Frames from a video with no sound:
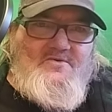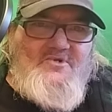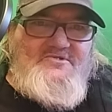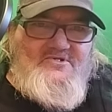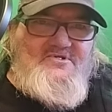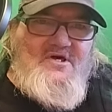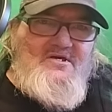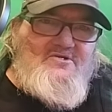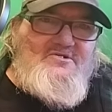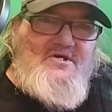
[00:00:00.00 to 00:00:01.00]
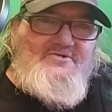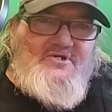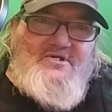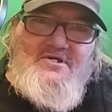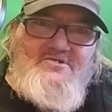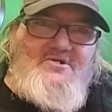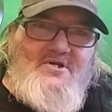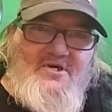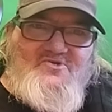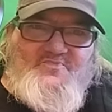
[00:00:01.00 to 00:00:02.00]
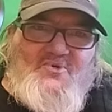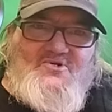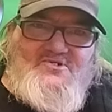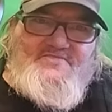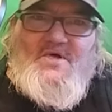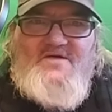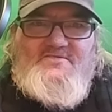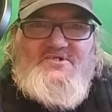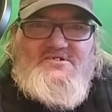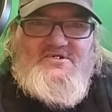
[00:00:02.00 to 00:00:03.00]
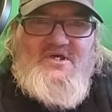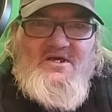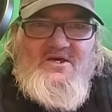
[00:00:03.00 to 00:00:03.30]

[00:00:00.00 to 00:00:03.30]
what this guy is telling you, he's an expert survivalist.